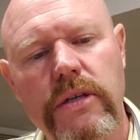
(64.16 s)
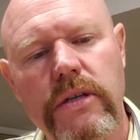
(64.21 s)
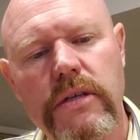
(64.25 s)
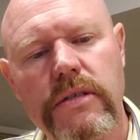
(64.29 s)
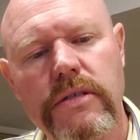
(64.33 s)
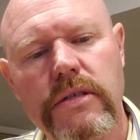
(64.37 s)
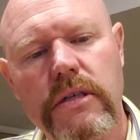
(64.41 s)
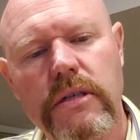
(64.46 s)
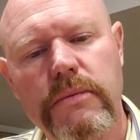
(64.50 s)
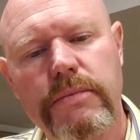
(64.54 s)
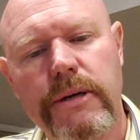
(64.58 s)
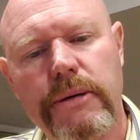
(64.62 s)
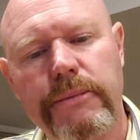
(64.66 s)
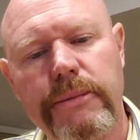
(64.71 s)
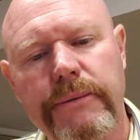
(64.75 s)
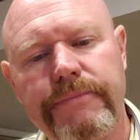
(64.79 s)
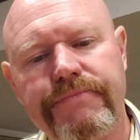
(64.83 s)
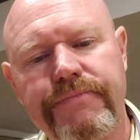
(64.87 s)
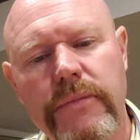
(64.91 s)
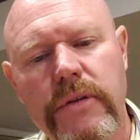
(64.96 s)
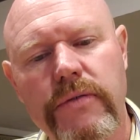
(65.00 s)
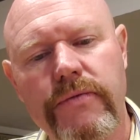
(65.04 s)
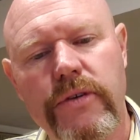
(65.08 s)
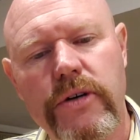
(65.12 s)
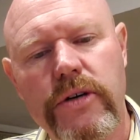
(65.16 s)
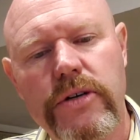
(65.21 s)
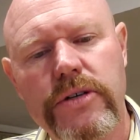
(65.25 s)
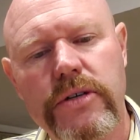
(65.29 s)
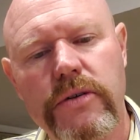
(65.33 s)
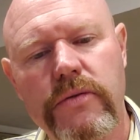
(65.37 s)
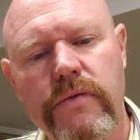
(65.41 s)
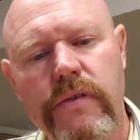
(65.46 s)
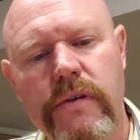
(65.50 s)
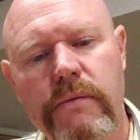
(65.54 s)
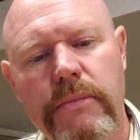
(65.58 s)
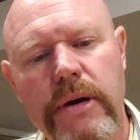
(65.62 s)
Yeast Experiment. A version
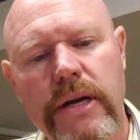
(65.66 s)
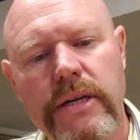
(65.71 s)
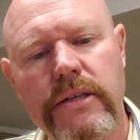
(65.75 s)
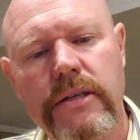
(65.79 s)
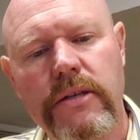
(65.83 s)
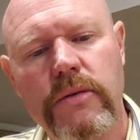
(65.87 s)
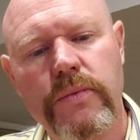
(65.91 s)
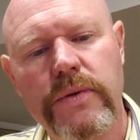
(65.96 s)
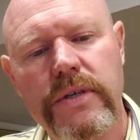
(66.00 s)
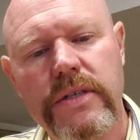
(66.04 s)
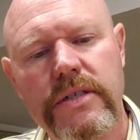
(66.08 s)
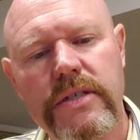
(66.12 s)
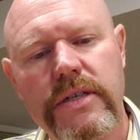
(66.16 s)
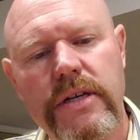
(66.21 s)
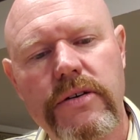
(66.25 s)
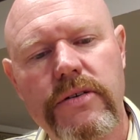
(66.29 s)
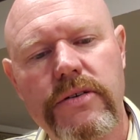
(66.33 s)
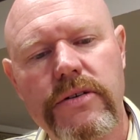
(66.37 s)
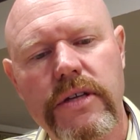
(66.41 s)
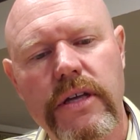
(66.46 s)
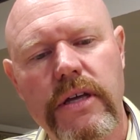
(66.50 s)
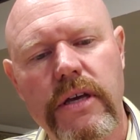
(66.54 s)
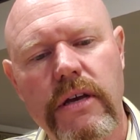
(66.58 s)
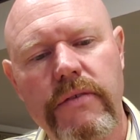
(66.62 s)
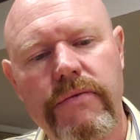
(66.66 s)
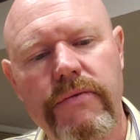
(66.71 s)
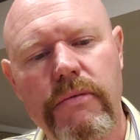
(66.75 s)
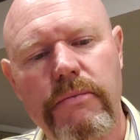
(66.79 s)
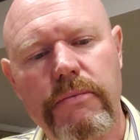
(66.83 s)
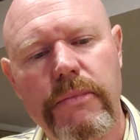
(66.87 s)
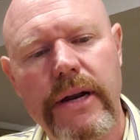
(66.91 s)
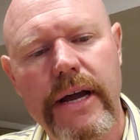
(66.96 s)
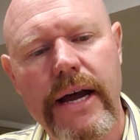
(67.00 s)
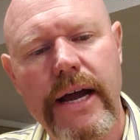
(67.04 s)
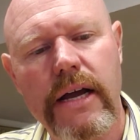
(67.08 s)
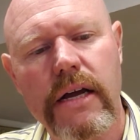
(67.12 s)
of fermented with Citrus King from
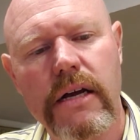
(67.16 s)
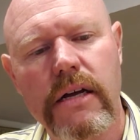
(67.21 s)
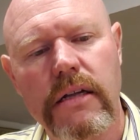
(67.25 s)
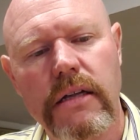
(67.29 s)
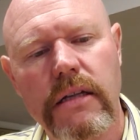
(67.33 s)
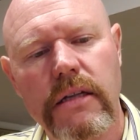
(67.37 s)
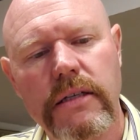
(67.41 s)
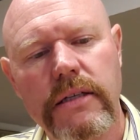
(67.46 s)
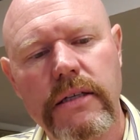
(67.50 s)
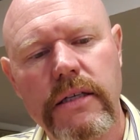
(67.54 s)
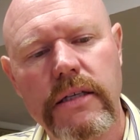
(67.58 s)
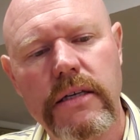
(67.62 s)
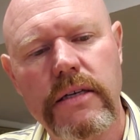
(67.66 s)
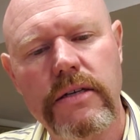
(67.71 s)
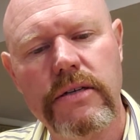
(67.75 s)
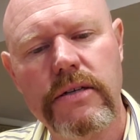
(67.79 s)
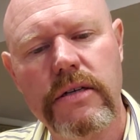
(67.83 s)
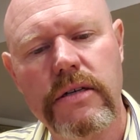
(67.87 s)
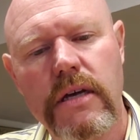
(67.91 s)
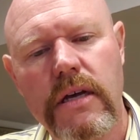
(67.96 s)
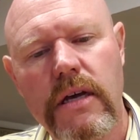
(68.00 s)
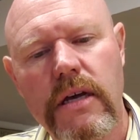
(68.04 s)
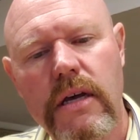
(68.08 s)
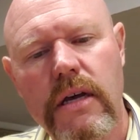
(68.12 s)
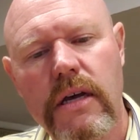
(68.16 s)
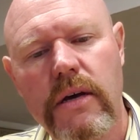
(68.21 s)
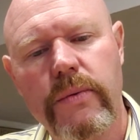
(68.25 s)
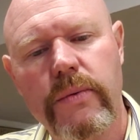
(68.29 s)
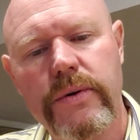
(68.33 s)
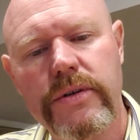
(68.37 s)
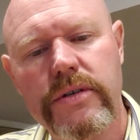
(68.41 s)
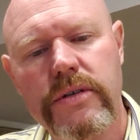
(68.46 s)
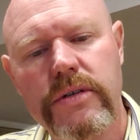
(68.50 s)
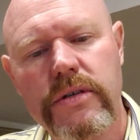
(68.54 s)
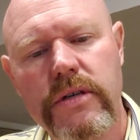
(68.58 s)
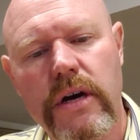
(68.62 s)
Maniacal Yeast,
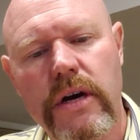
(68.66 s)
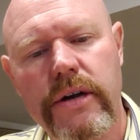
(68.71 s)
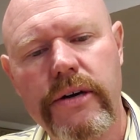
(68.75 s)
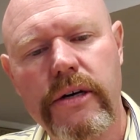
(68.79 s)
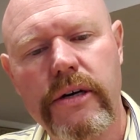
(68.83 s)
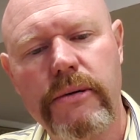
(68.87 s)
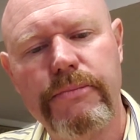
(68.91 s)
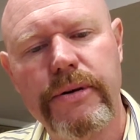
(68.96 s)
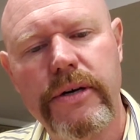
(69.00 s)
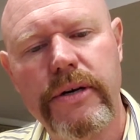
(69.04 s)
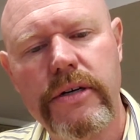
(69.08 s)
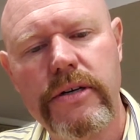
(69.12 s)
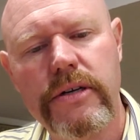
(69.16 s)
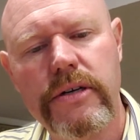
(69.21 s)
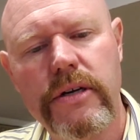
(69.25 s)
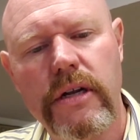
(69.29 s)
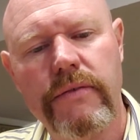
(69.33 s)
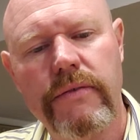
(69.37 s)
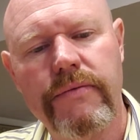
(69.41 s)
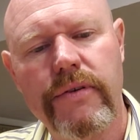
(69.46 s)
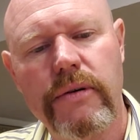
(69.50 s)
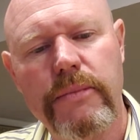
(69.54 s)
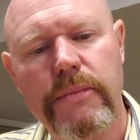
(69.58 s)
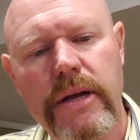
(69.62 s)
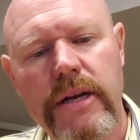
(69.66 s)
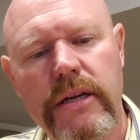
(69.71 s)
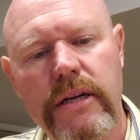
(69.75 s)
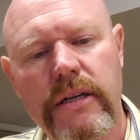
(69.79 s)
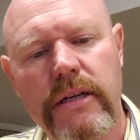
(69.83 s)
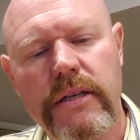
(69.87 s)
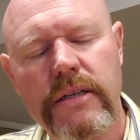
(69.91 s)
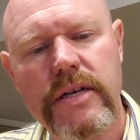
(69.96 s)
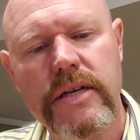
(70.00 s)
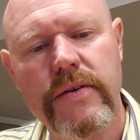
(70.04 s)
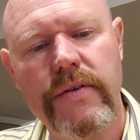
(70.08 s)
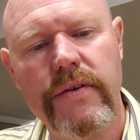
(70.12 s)
which is underpitched and fermented
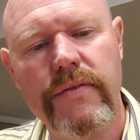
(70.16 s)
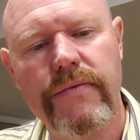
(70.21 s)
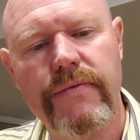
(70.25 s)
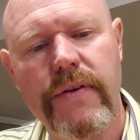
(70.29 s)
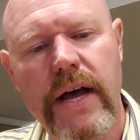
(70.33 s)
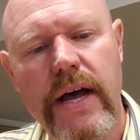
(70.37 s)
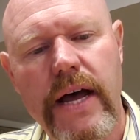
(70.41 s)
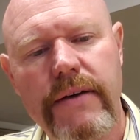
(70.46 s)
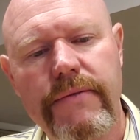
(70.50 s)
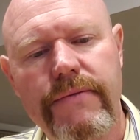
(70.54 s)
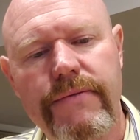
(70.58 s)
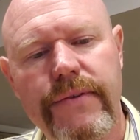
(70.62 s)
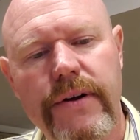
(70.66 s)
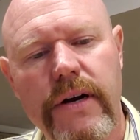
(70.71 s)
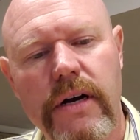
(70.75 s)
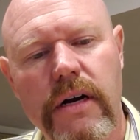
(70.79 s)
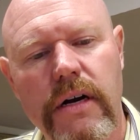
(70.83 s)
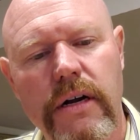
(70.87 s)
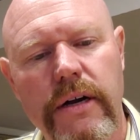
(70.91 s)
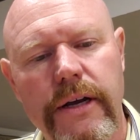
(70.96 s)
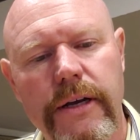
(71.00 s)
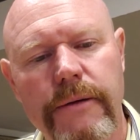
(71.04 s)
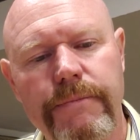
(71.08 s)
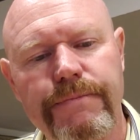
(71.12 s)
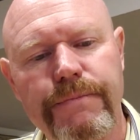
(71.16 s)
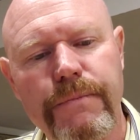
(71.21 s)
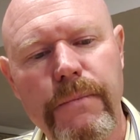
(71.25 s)
at 75 Fahrenheit.